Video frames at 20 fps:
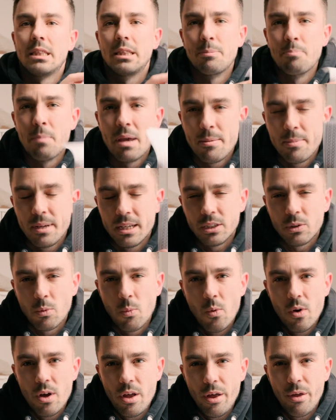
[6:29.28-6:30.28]
maybe it's
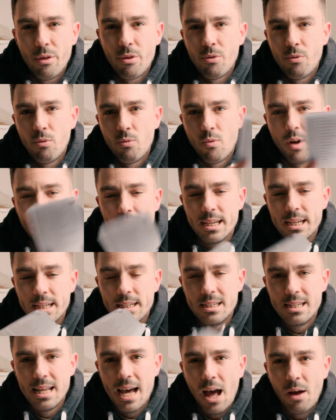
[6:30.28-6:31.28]
worth
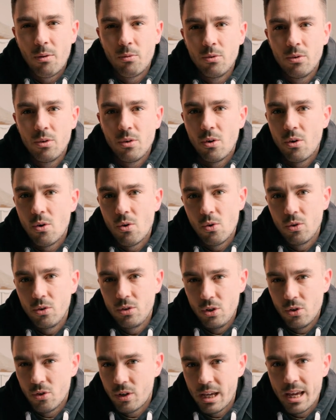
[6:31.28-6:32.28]
writing down all
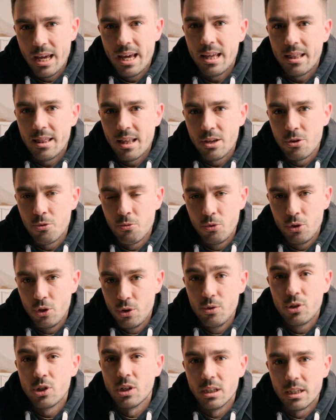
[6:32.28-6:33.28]
your kit that you
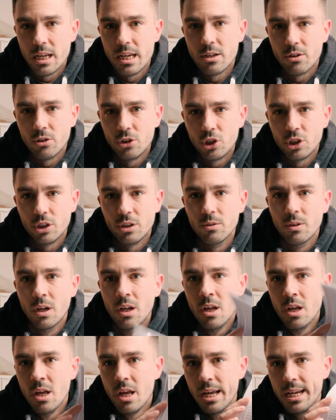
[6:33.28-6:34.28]
usually take on a shoot
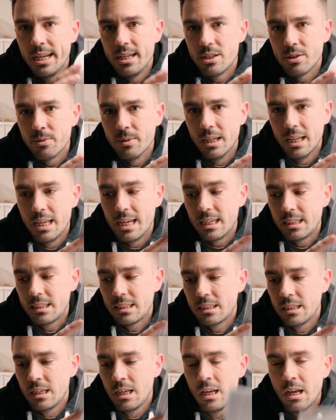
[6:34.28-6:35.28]
into a
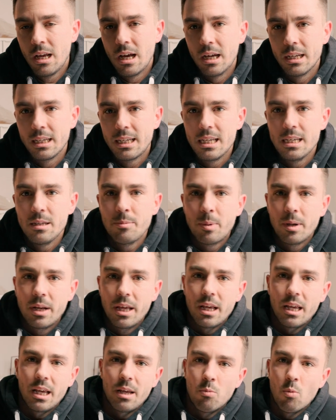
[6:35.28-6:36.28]
list and keeping
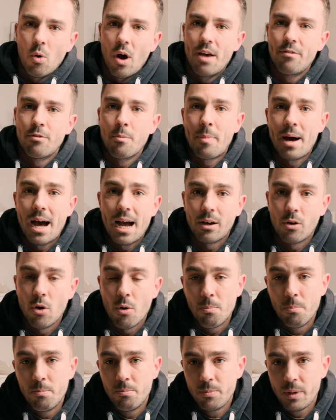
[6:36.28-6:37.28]
it in whatever bag
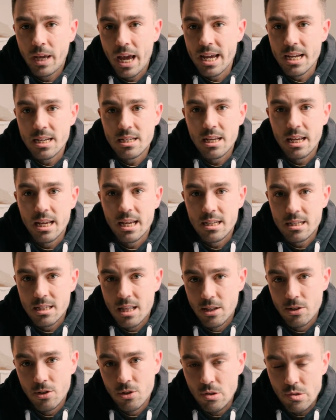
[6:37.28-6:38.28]
or case it is
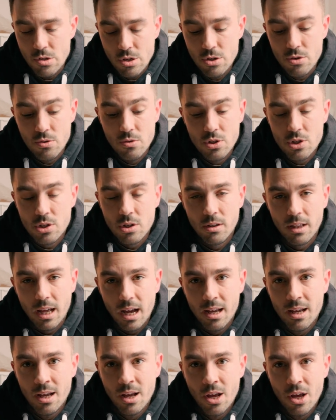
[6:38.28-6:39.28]
that you use, so
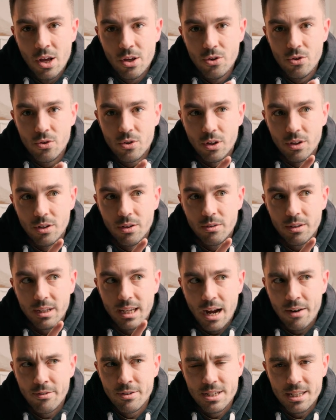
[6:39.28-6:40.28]
that you can
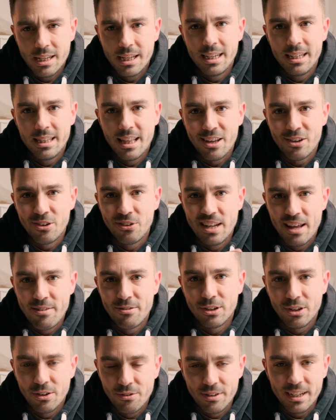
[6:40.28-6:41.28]
guarantee that you're never
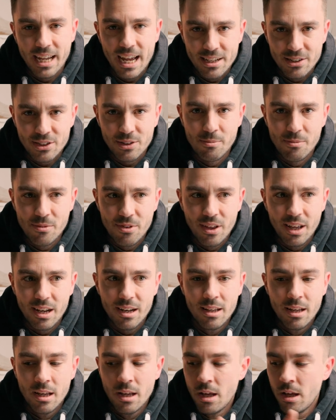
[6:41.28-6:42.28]
going to forget something.
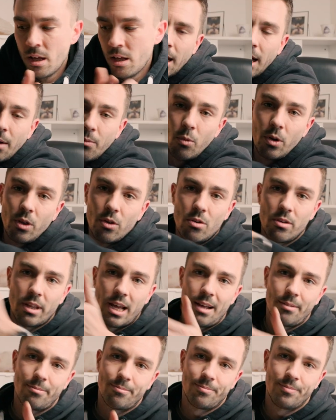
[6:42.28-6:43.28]
And with all
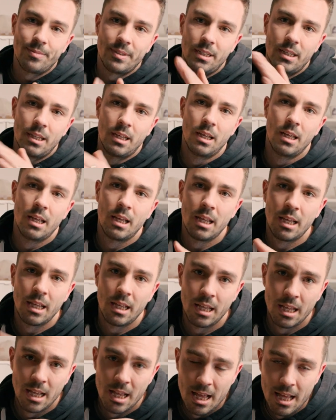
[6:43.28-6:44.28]
that,
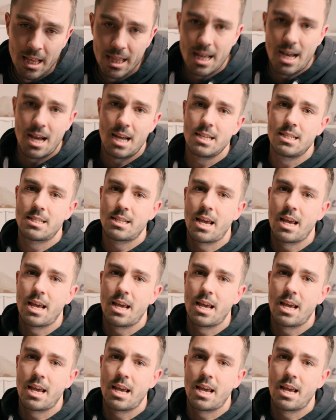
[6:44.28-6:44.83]
that is